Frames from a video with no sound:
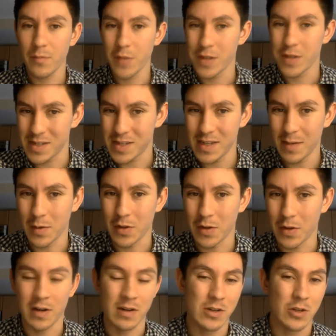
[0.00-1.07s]
is
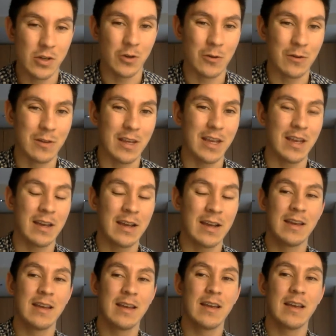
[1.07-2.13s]
similar to the
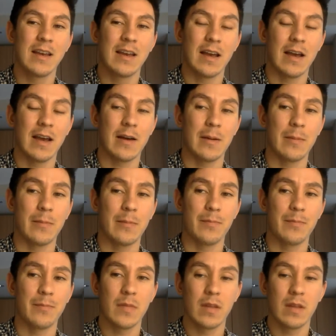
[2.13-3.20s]
um,
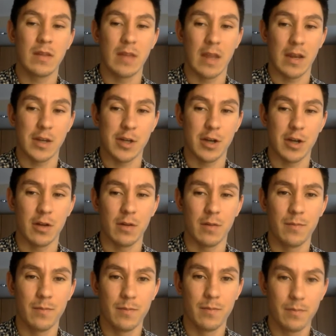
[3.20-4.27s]
the NHL
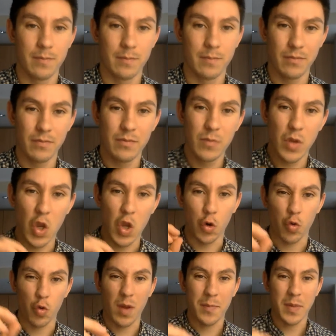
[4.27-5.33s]

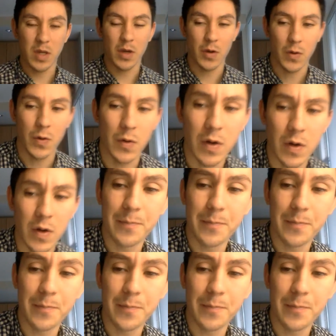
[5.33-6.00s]
grip code.